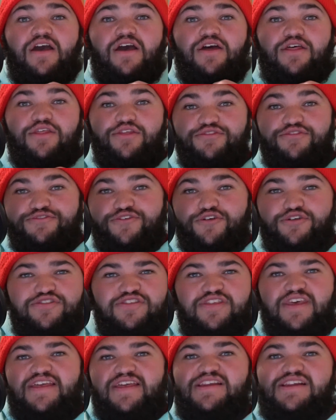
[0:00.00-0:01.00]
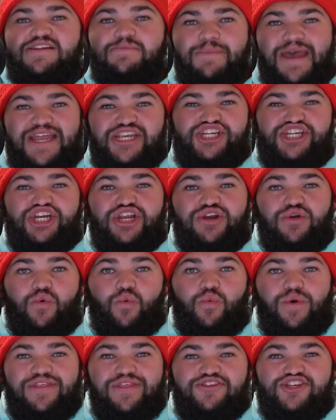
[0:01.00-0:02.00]
The first thing that I
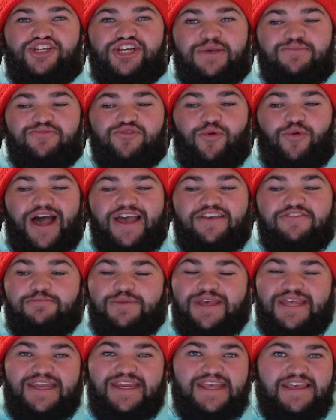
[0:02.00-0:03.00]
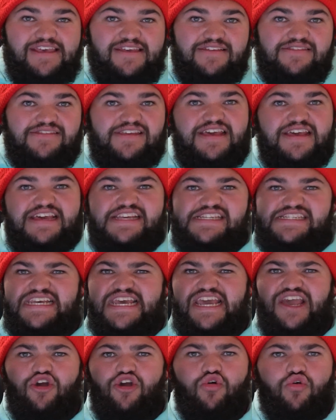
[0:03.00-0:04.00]
mention with James Wiseman is his
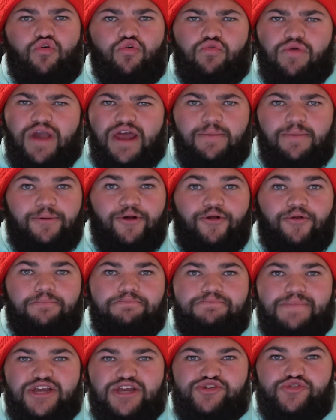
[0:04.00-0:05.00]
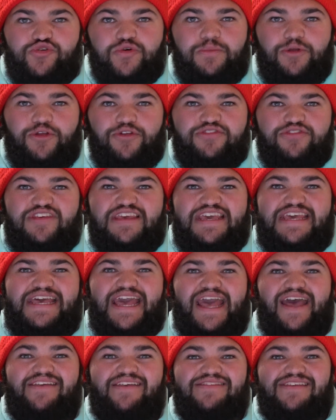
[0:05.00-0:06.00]
incredible measurables.
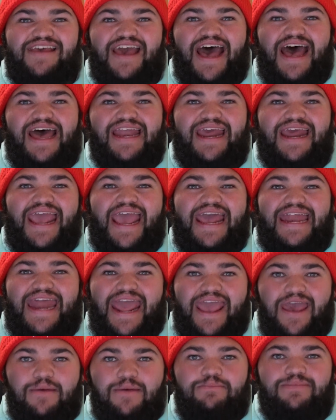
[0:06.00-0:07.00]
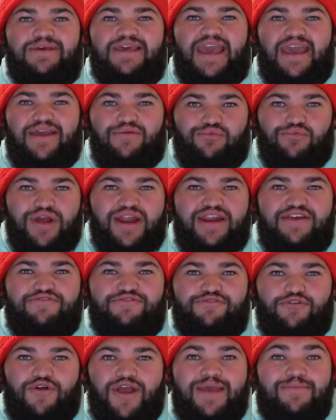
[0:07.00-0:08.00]
He has got an NBA-ready
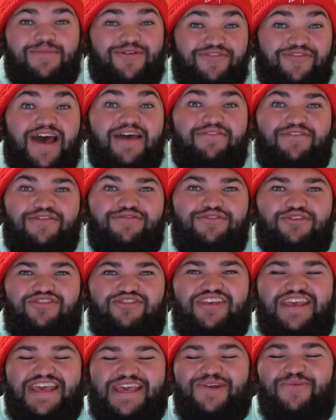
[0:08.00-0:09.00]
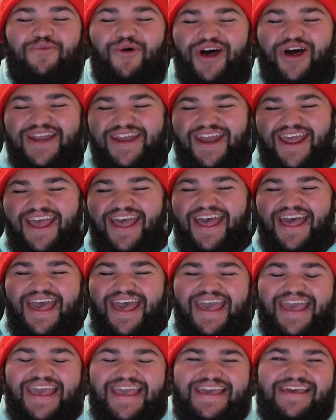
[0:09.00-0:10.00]
frame if I've ever seen one.
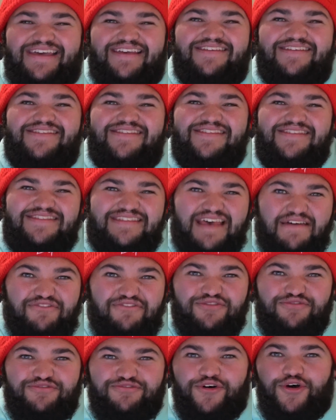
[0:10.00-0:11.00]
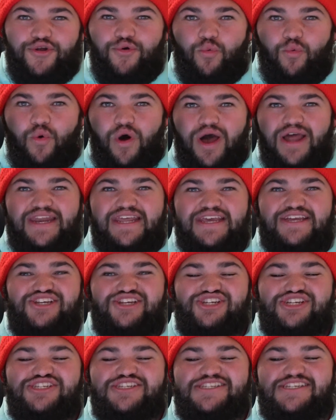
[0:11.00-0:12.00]
He is 7 foot 1
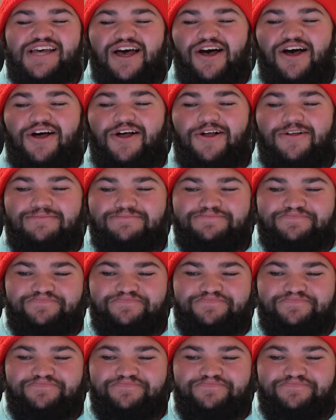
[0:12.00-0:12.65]
inches tall,